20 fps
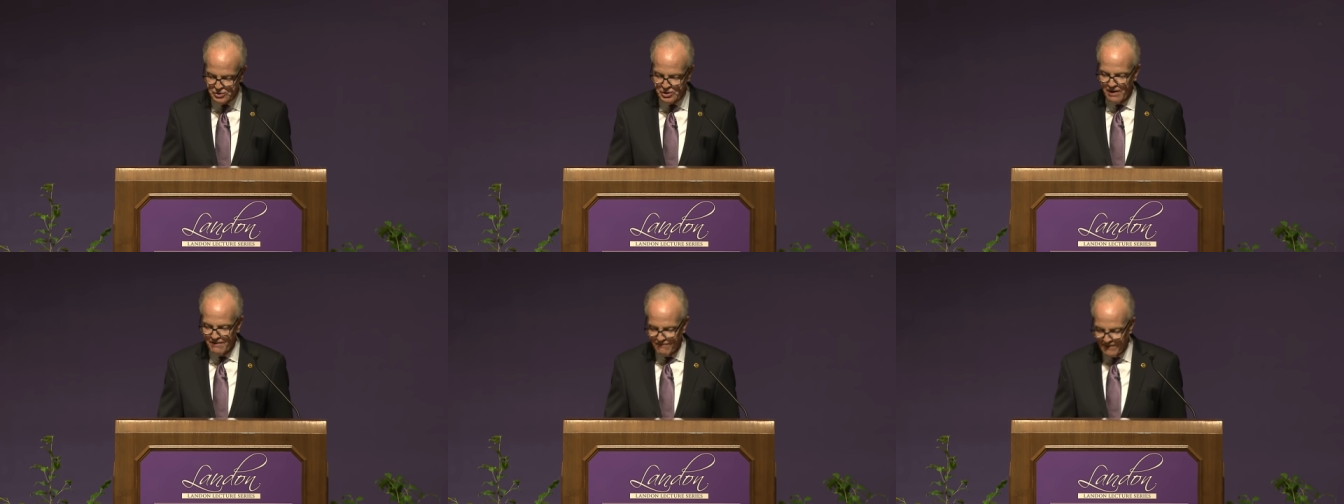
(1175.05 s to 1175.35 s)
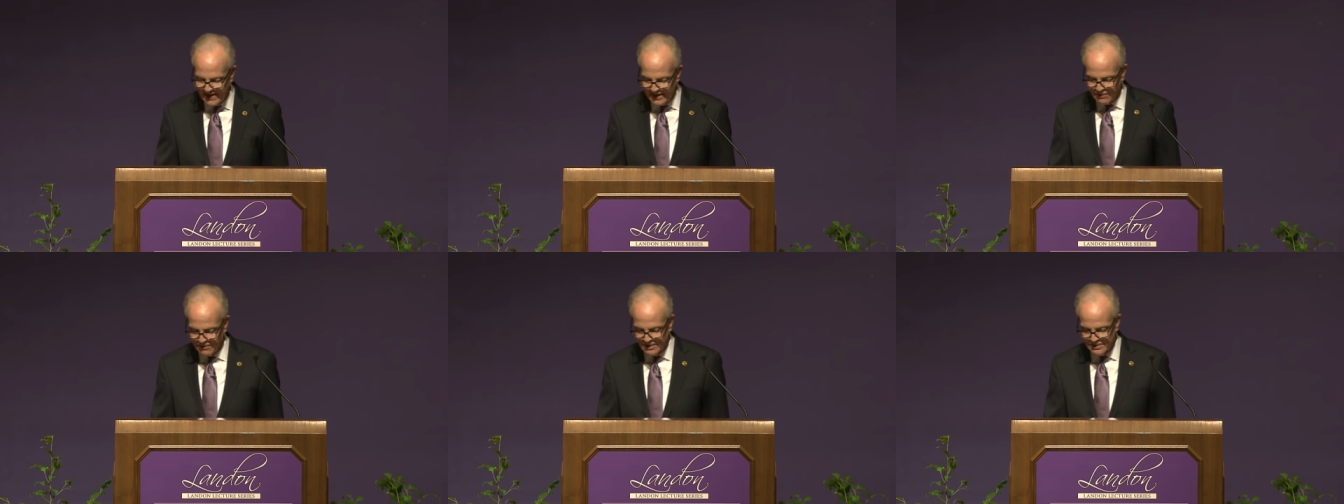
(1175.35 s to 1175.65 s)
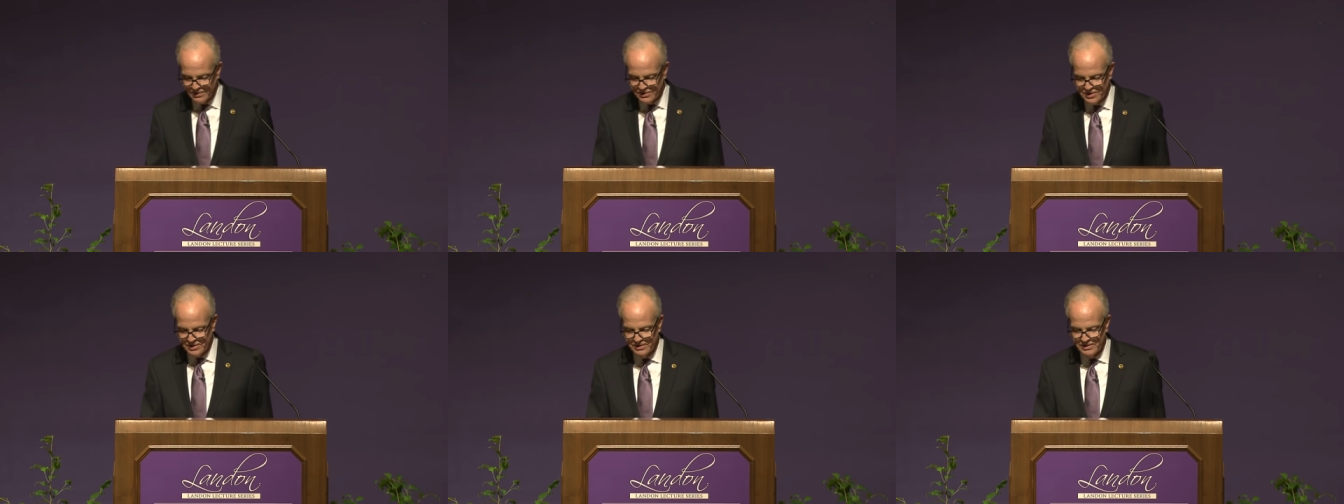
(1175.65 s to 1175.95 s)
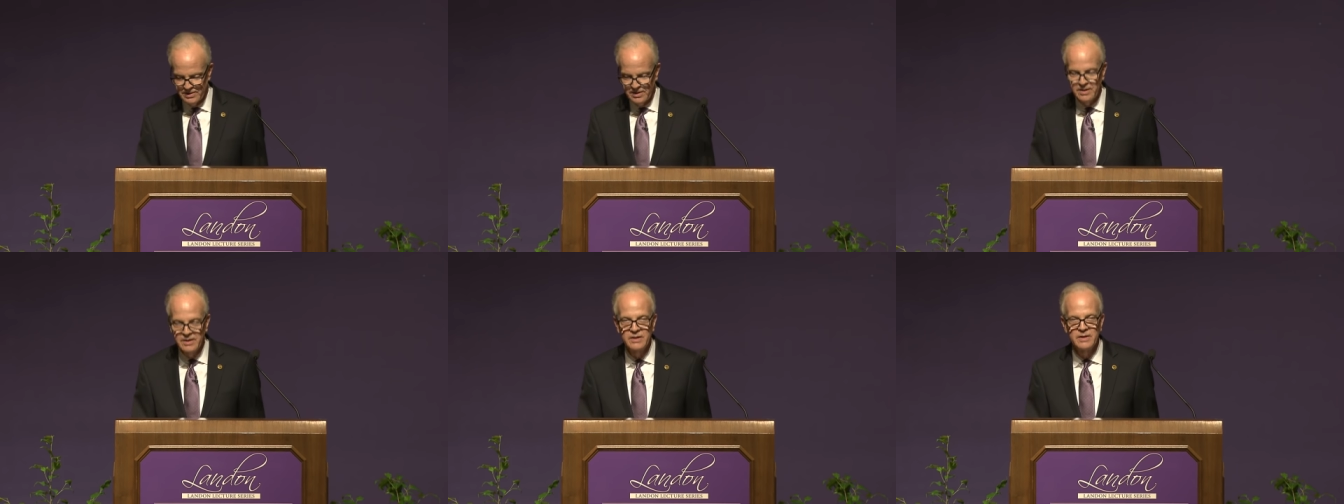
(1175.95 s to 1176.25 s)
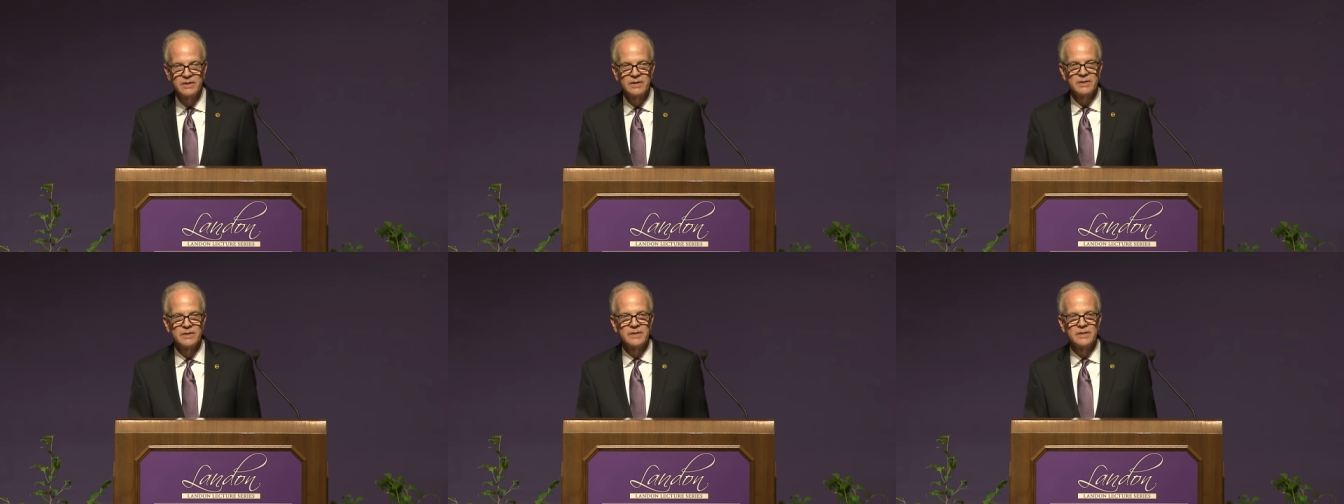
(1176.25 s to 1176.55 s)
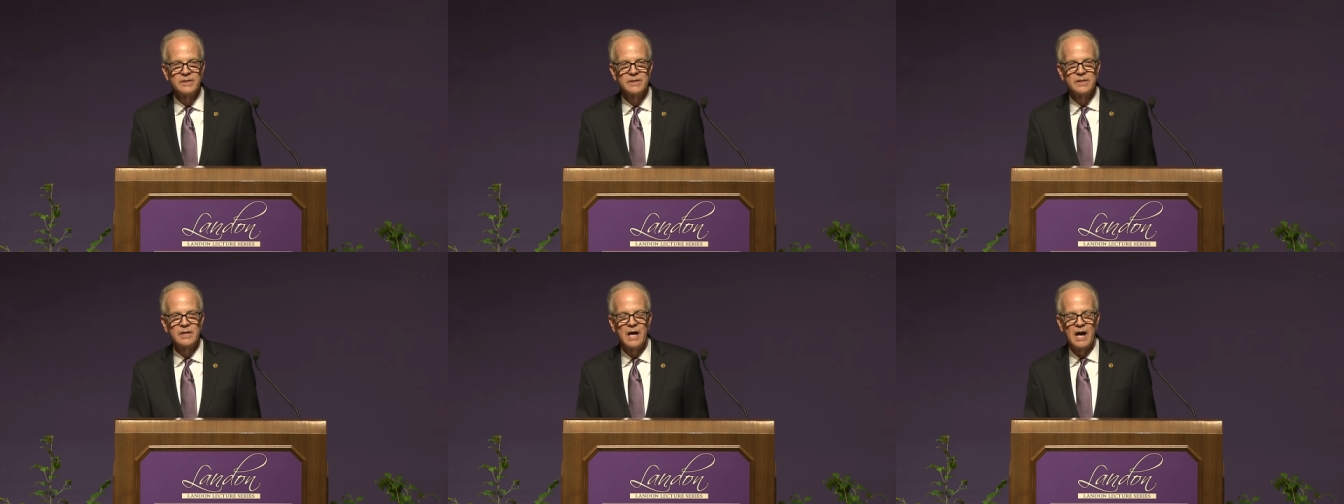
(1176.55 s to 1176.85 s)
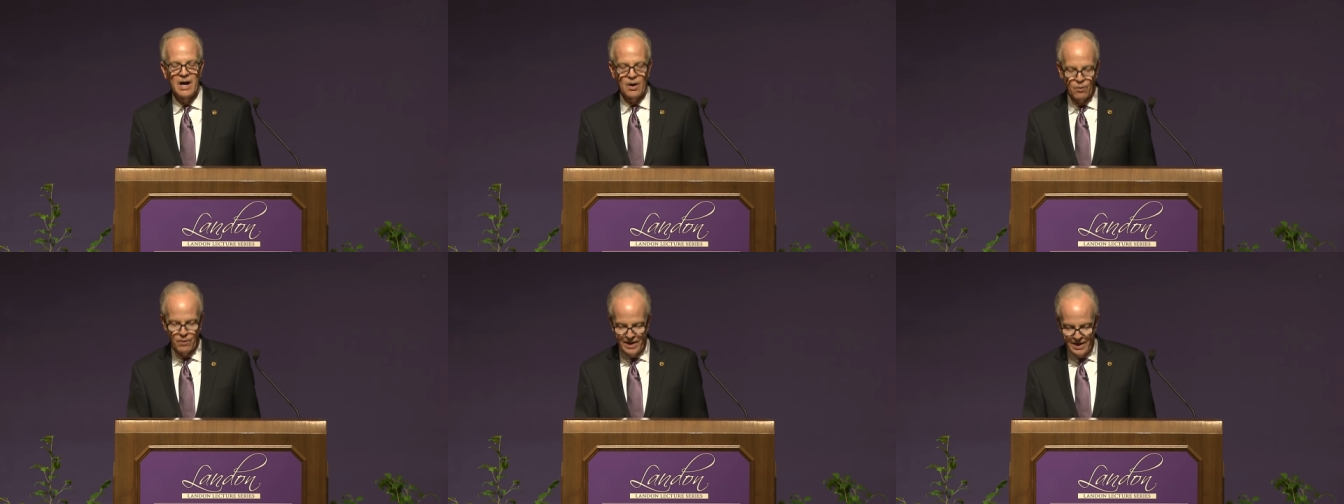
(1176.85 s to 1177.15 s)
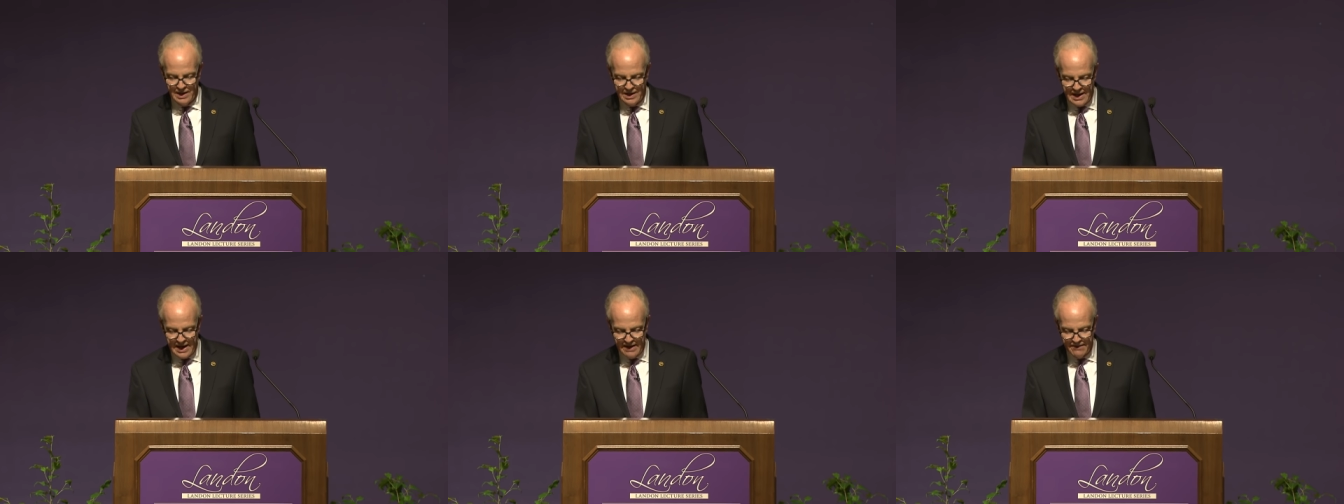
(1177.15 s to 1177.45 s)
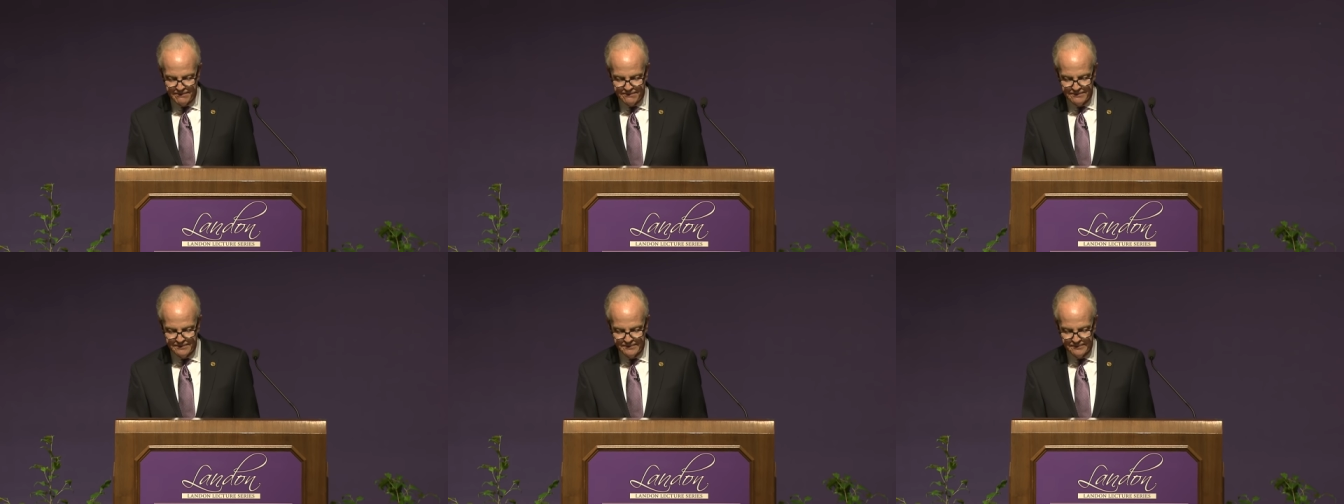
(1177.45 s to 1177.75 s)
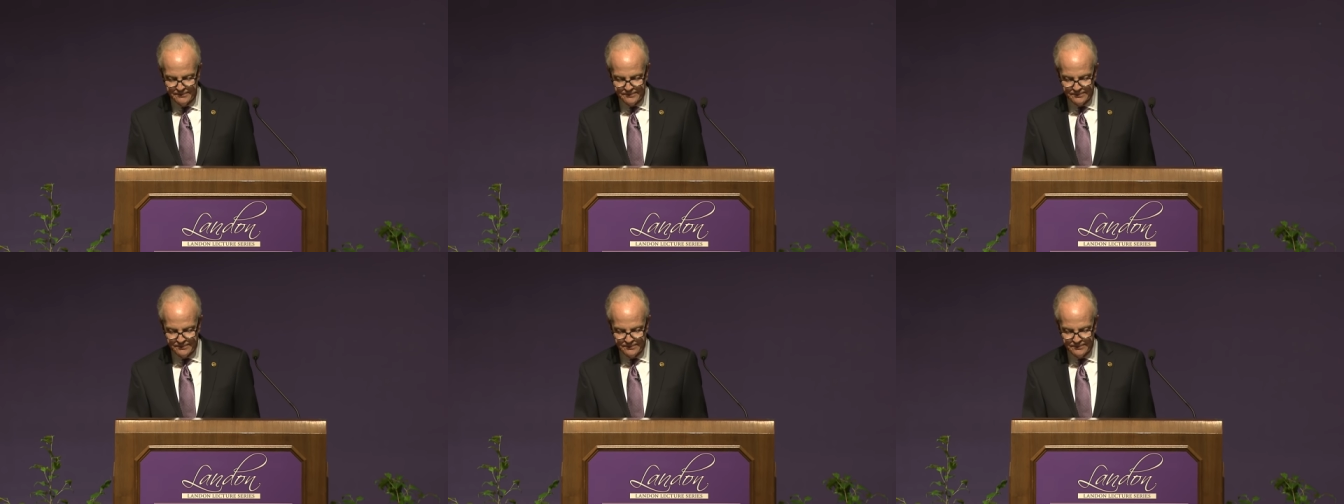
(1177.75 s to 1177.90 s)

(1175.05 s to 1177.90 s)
our veterans, our way of life.